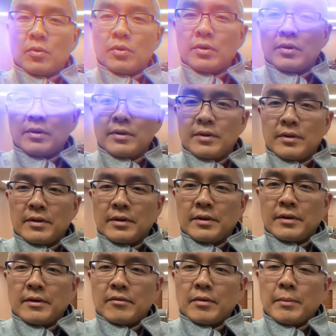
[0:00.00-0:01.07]
brief
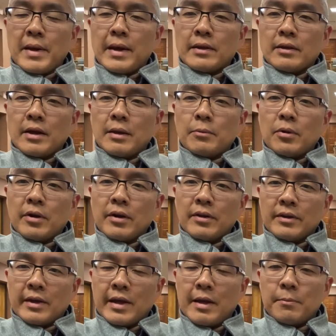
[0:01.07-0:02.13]
videos on the
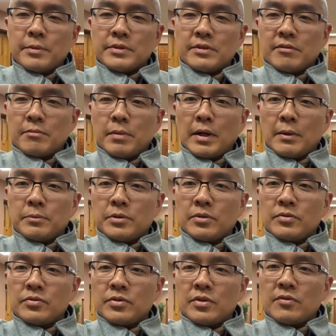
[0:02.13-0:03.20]
state of
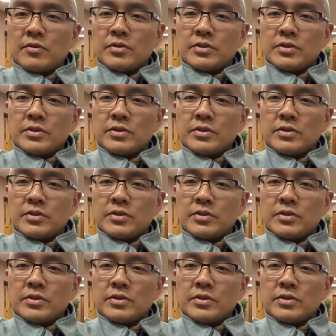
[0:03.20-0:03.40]
affairs